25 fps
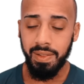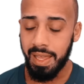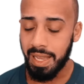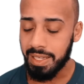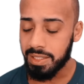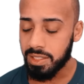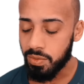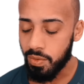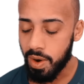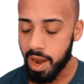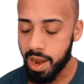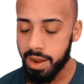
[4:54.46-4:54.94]

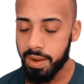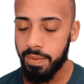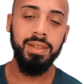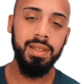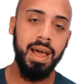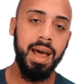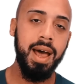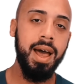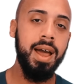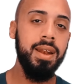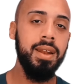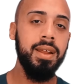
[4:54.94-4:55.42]
That's right,
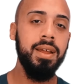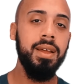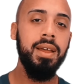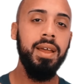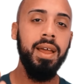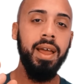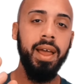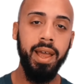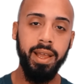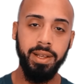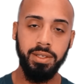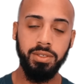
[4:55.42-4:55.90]
not
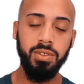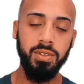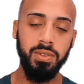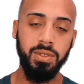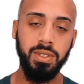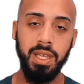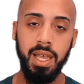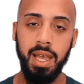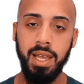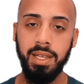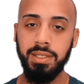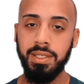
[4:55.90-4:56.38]

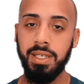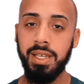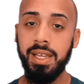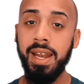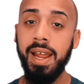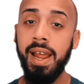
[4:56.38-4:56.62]
exercising.